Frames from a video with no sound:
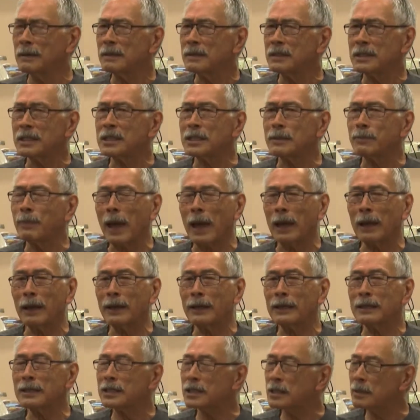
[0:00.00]

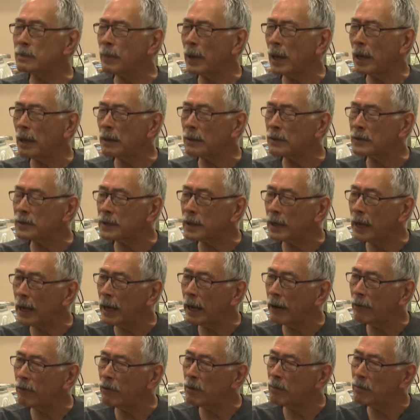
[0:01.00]
smelling smells that I
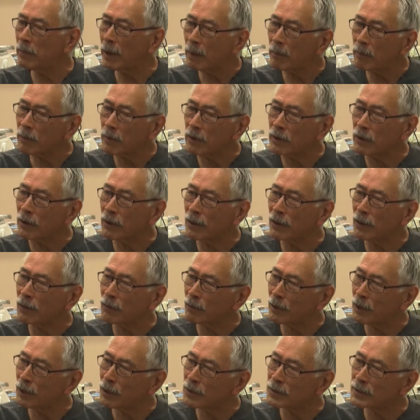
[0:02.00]
had remembered during the
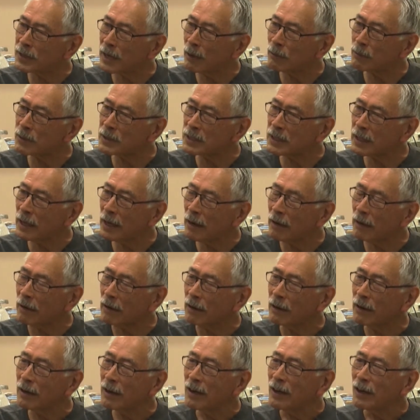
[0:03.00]
3 years that I was there.
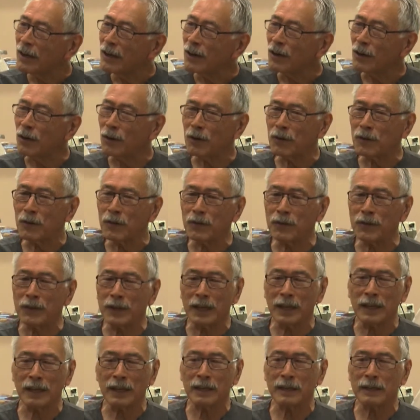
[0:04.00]

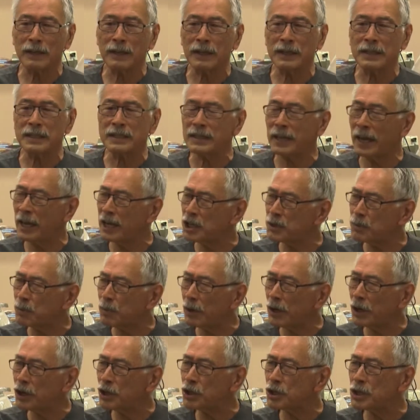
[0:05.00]
The
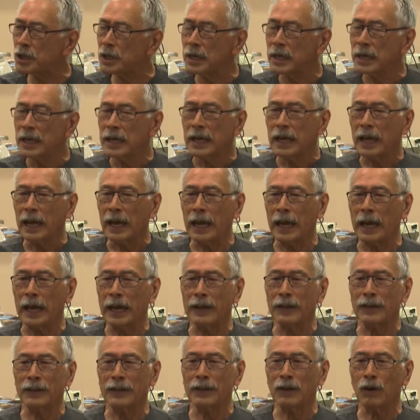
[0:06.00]
sagebrush
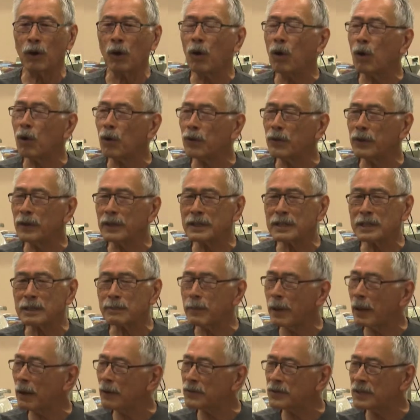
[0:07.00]
and all the
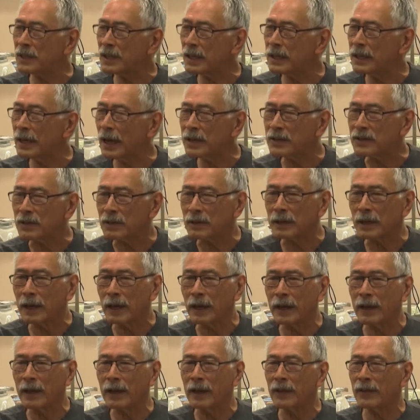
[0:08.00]
smells of the desert
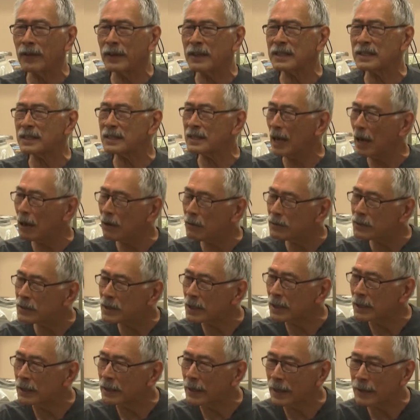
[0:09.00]
and the sounds
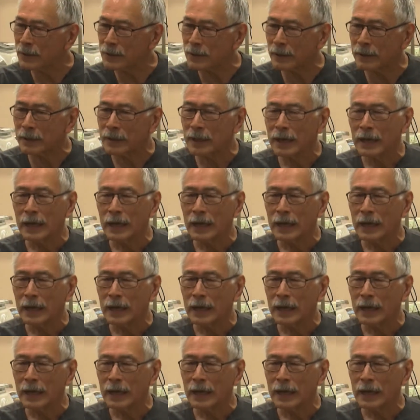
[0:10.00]
of the desert.